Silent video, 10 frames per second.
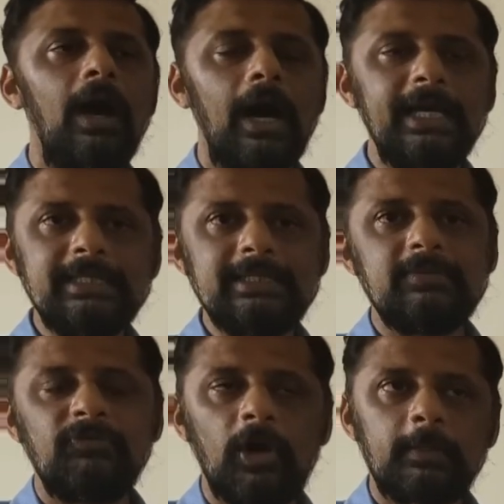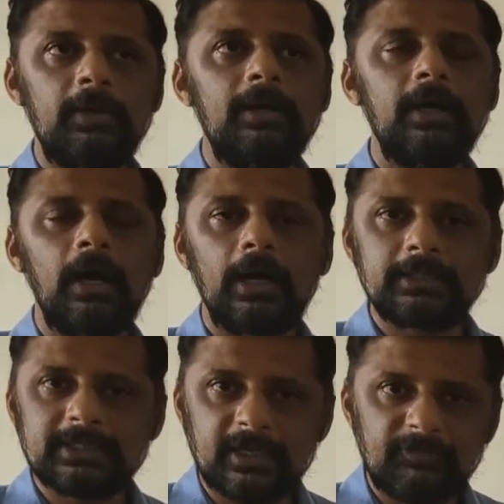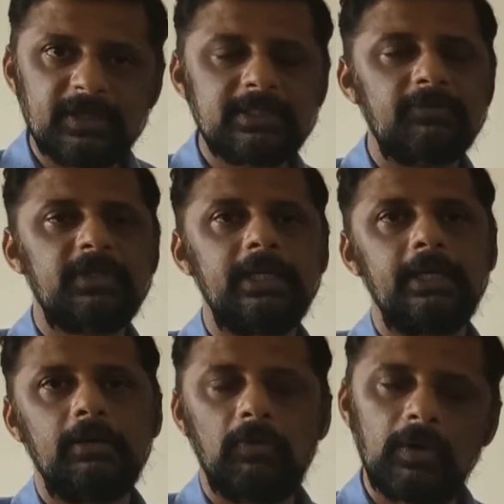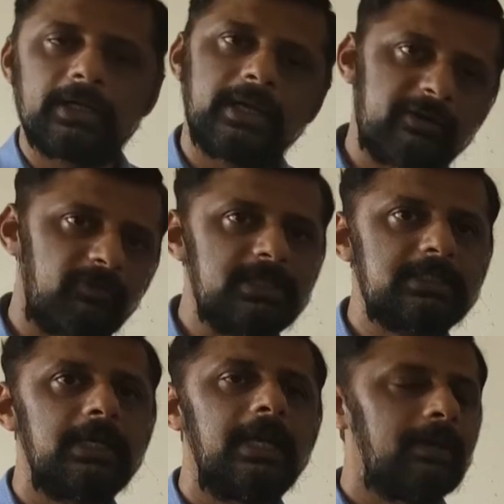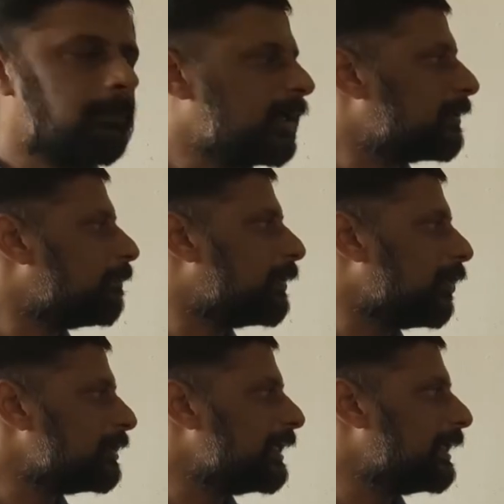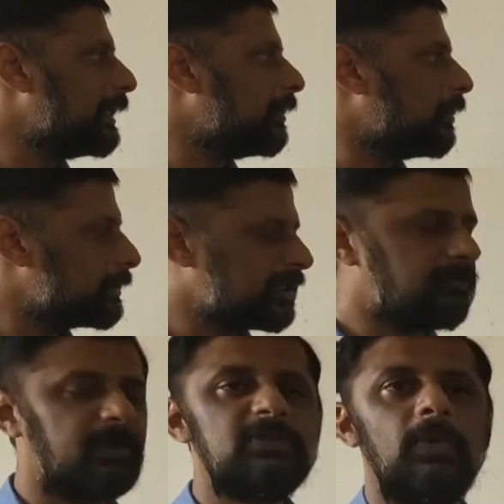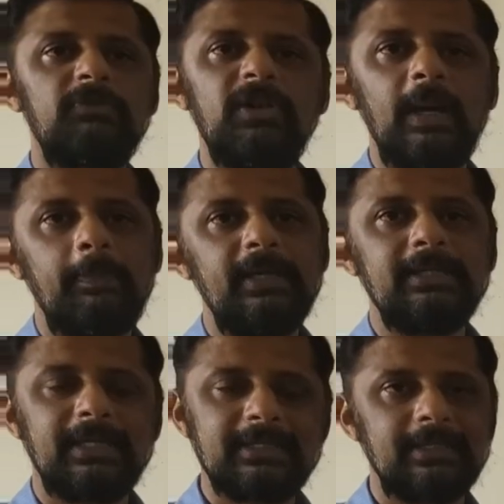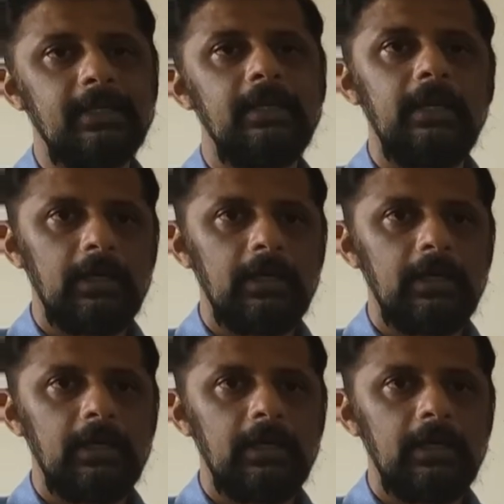Ice formed on the surface of the water at first, but below the surface, what will happen? There is a